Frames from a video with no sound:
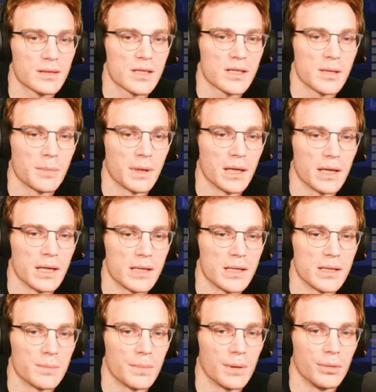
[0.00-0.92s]
Someone get
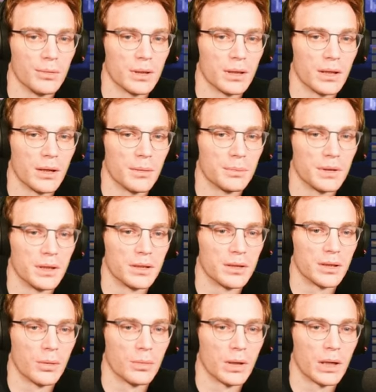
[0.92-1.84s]
his building up. I
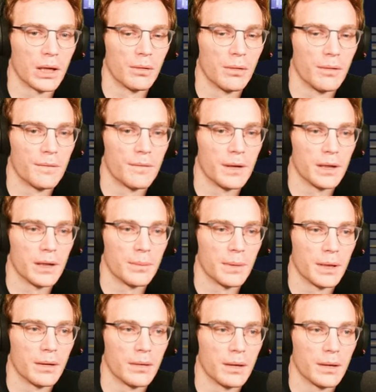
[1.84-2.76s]
don't know how I feel
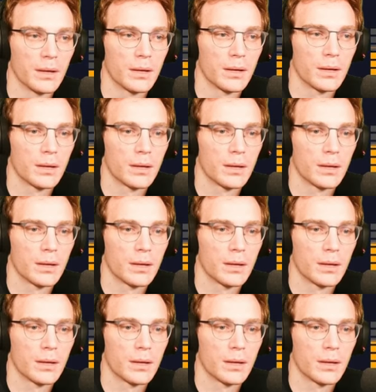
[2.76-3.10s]
about